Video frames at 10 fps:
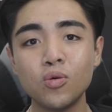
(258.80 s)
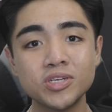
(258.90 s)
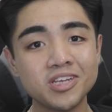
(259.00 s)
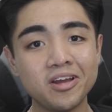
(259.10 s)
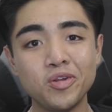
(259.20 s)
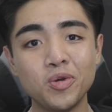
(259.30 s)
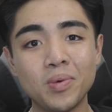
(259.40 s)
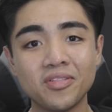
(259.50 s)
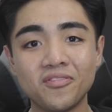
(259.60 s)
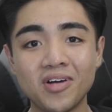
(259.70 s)
I wish that I knew
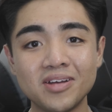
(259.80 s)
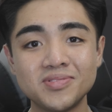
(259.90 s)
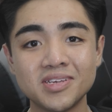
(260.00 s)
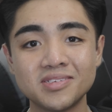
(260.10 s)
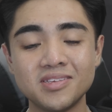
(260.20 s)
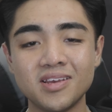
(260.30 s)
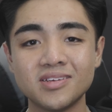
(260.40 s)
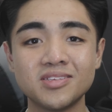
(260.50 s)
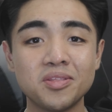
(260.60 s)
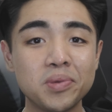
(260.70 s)
about the
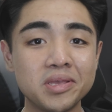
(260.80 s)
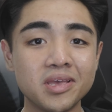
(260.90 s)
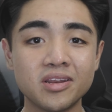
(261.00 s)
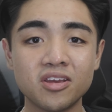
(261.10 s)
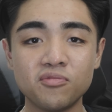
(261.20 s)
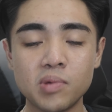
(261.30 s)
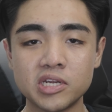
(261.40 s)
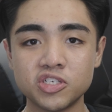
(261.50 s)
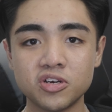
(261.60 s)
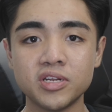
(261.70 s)
560S in the beginning of my
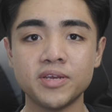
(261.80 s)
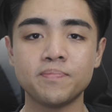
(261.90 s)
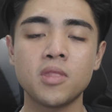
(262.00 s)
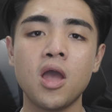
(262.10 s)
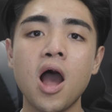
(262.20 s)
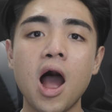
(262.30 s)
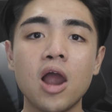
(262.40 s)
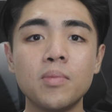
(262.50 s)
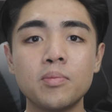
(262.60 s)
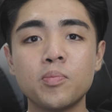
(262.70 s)
journey. I
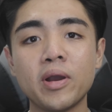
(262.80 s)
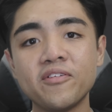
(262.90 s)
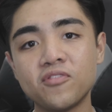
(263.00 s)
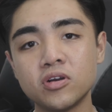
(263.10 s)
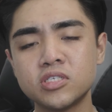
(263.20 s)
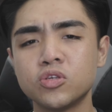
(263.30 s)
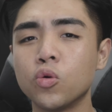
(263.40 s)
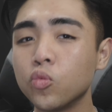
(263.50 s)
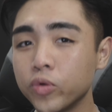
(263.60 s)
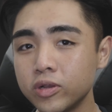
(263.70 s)
remember my first
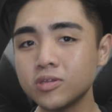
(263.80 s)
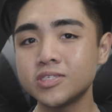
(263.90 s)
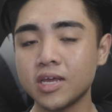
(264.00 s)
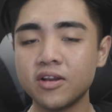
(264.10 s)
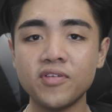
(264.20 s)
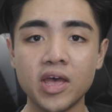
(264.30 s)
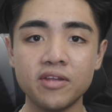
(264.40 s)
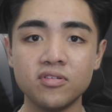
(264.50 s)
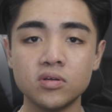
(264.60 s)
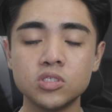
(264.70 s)
real set of
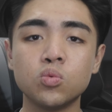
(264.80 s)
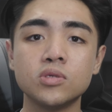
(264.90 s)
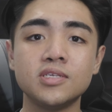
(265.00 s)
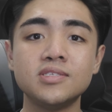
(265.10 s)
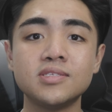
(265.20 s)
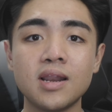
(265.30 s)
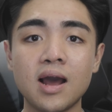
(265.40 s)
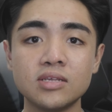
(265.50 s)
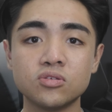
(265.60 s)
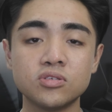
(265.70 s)
headphones was the
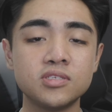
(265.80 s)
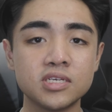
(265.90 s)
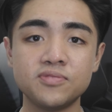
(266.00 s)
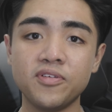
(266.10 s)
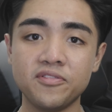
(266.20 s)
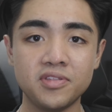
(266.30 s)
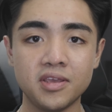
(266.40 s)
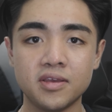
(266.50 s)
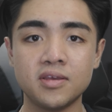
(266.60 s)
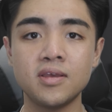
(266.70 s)
Sennheiser
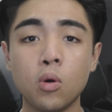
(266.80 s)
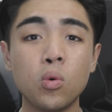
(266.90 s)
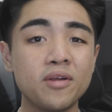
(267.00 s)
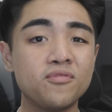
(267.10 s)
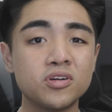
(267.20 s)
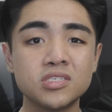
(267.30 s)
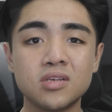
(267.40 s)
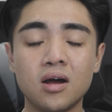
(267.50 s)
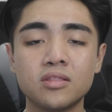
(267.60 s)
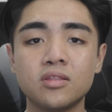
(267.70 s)
650. But when I first
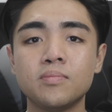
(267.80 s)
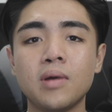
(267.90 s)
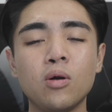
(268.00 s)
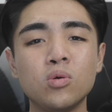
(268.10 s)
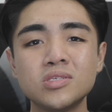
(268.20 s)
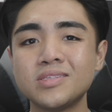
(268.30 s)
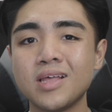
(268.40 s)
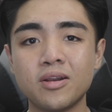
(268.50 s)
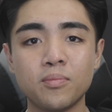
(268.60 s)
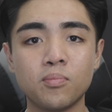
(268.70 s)
got them, I wasn't
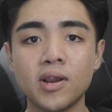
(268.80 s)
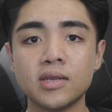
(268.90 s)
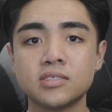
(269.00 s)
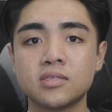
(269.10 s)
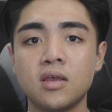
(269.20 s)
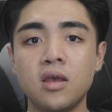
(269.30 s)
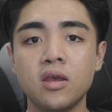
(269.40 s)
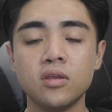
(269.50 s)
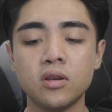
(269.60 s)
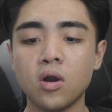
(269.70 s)
that impressed.
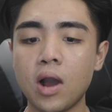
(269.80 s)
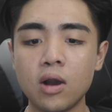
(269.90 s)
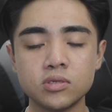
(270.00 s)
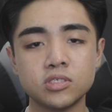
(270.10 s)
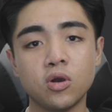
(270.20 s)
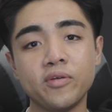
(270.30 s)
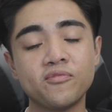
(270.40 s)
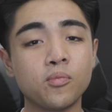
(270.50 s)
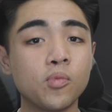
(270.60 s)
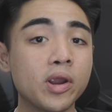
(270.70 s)
You know, I was going
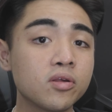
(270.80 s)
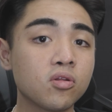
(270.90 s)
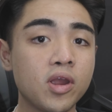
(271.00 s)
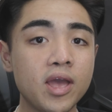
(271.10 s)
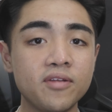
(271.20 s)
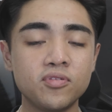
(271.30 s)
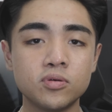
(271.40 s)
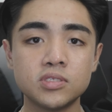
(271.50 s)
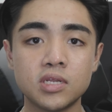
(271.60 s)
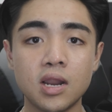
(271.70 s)
from regular
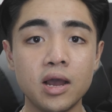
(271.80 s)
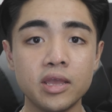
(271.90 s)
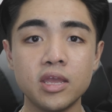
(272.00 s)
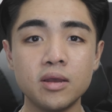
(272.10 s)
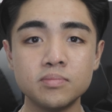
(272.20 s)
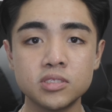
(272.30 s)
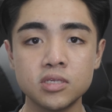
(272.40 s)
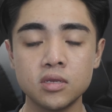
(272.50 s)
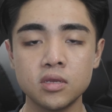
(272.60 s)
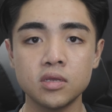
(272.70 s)
headphones and IEMs
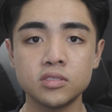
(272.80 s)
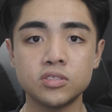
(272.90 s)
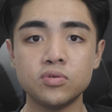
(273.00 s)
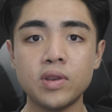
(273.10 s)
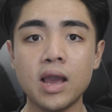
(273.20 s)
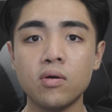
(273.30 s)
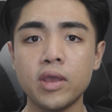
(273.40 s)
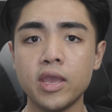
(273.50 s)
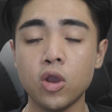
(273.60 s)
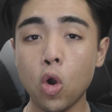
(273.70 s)
to now
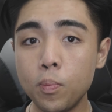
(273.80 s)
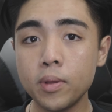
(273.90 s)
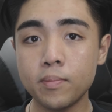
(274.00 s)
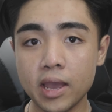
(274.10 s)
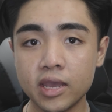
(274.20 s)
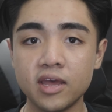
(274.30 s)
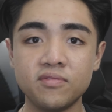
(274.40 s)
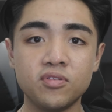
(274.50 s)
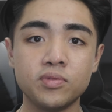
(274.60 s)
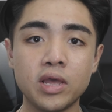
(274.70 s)
a open back
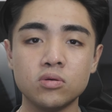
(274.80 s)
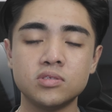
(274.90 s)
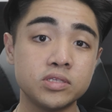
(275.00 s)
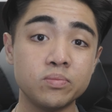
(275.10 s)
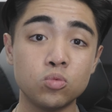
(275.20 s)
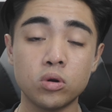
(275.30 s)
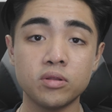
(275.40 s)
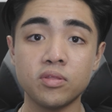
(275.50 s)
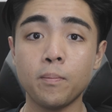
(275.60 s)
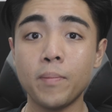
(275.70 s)
headphone that was deemed one
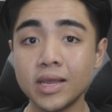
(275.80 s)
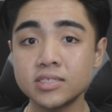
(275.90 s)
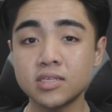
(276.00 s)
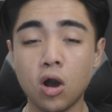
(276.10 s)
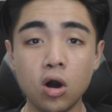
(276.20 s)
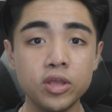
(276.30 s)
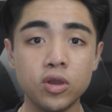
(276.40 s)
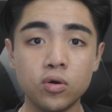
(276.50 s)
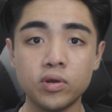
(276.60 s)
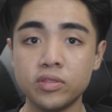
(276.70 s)
of the best
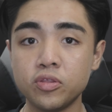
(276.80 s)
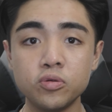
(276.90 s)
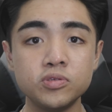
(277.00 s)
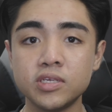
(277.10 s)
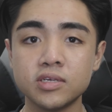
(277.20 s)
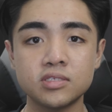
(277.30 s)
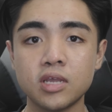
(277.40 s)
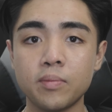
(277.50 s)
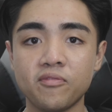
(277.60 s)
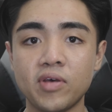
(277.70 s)
audio enthusiast
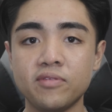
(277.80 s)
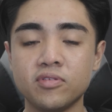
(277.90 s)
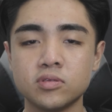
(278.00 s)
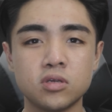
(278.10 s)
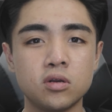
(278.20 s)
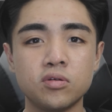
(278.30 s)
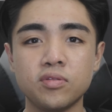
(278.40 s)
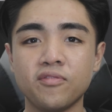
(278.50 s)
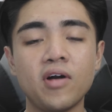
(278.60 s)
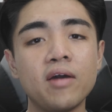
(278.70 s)
type of headphones under
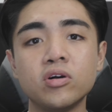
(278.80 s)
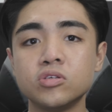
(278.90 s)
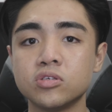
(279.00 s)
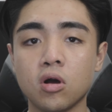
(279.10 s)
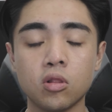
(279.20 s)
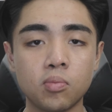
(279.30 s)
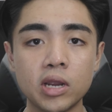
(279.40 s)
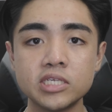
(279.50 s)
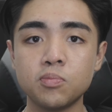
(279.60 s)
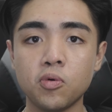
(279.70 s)
the $500
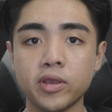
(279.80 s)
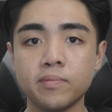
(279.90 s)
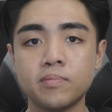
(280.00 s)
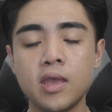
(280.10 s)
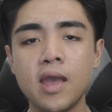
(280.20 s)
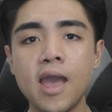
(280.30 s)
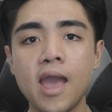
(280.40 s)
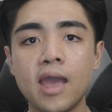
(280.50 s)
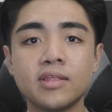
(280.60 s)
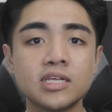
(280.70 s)
price point.
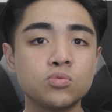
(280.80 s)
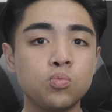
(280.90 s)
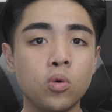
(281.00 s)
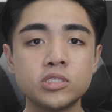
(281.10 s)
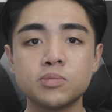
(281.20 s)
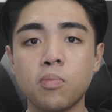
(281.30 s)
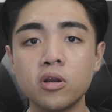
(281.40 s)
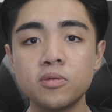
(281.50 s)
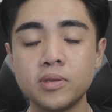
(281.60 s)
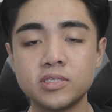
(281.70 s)
And that's what
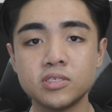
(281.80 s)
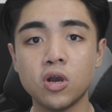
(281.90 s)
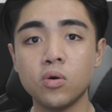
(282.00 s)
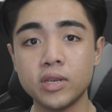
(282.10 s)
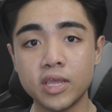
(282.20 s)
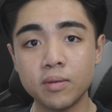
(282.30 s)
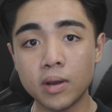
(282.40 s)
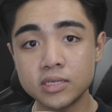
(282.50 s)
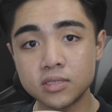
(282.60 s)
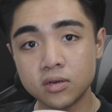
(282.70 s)
sparked me to go and get
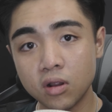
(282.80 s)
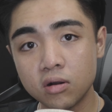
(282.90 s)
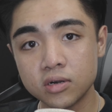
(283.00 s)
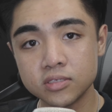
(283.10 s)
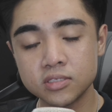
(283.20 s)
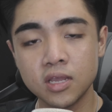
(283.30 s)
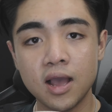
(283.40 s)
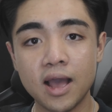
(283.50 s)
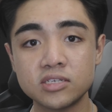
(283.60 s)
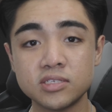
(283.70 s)
my Sandaras.
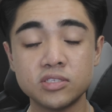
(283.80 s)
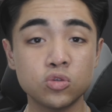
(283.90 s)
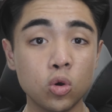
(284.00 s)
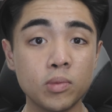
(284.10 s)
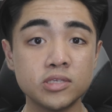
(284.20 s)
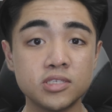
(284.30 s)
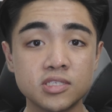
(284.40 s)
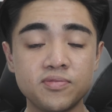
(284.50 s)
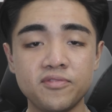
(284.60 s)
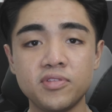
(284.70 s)
I actually sold my
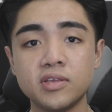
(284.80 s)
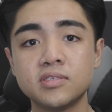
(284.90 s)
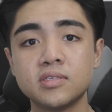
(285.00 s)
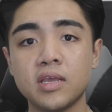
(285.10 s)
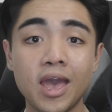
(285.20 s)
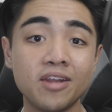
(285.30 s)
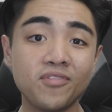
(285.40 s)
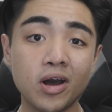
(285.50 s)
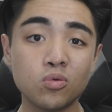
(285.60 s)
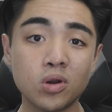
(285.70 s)
650s and
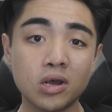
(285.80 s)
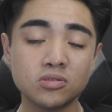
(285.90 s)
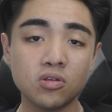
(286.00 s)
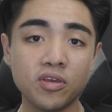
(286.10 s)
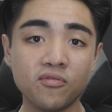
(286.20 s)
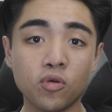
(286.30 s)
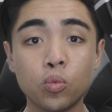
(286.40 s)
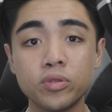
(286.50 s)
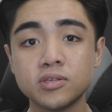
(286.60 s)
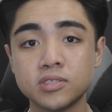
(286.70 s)
found what I was looking for
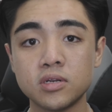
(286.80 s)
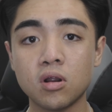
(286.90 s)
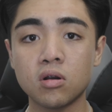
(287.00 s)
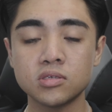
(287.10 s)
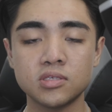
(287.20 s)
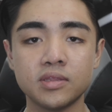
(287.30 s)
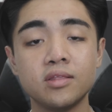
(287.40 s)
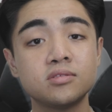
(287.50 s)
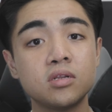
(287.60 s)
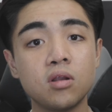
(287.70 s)
with the Sandaras. And
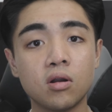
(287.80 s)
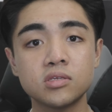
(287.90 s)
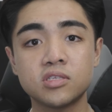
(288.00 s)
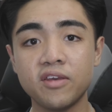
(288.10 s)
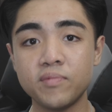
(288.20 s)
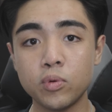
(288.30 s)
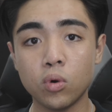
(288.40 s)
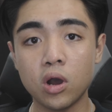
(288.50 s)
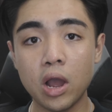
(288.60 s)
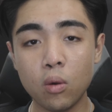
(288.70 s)
the Sandaras gave me
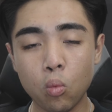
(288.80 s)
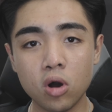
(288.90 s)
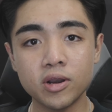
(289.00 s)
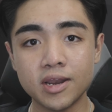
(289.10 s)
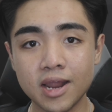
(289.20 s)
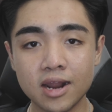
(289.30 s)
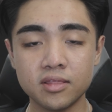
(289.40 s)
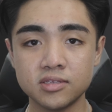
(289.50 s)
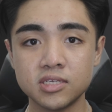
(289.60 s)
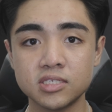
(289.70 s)
what I wanted out of
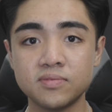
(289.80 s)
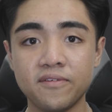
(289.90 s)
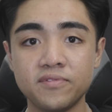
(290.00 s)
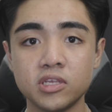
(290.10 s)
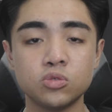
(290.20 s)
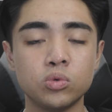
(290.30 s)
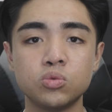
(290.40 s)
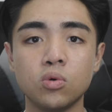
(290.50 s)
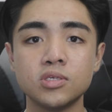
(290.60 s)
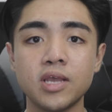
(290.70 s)
the 650s, which
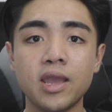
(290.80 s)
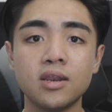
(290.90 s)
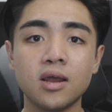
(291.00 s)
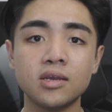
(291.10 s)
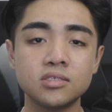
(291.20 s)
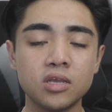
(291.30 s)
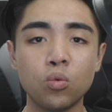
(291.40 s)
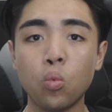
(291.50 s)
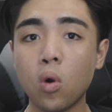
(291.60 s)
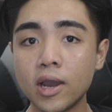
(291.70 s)
was a nice
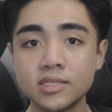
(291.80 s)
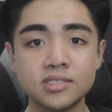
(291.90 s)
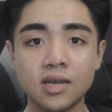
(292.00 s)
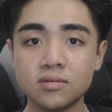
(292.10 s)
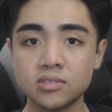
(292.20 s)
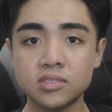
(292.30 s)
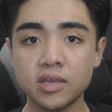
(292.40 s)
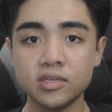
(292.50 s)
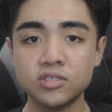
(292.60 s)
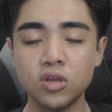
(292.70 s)
and wide sound
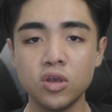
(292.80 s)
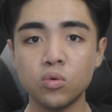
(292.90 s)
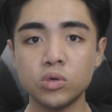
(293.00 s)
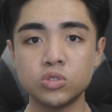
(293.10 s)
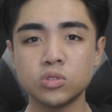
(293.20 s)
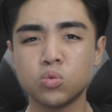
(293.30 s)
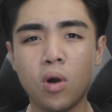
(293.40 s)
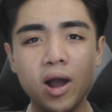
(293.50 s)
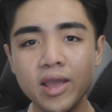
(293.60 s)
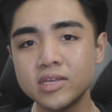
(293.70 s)
stage, which was
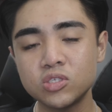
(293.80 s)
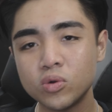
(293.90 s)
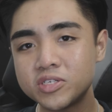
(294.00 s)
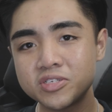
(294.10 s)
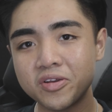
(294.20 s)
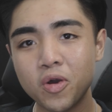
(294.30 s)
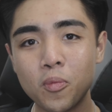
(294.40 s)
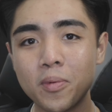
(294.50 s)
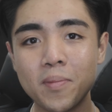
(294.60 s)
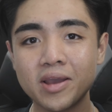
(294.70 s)
why I switched to an
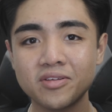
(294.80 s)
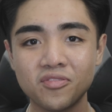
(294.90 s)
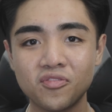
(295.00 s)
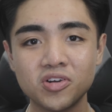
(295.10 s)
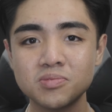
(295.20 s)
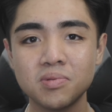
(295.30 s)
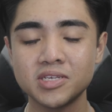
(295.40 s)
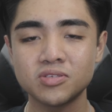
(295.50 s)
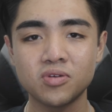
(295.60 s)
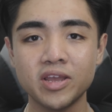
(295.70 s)
open back in the first
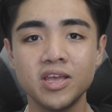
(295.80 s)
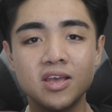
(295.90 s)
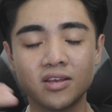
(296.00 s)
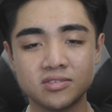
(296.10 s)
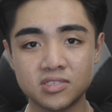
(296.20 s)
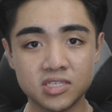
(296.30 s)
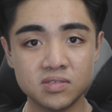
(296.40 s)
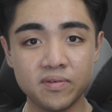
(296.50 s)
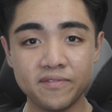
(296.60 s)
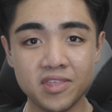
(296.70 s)
place, right? Because the
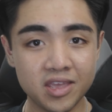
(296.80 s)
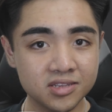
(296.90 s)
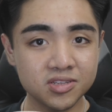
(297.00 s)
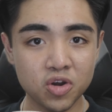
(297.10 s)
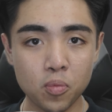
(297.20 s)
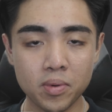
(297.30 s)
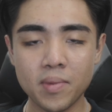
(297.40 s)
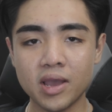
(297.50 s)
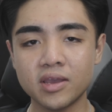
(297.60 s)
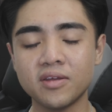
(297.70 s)
650 is an open
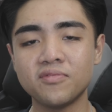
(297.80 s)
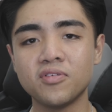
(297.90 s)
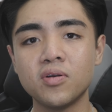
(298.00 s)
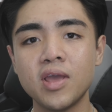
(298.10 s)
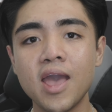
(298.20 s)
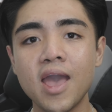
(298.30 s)
back headphone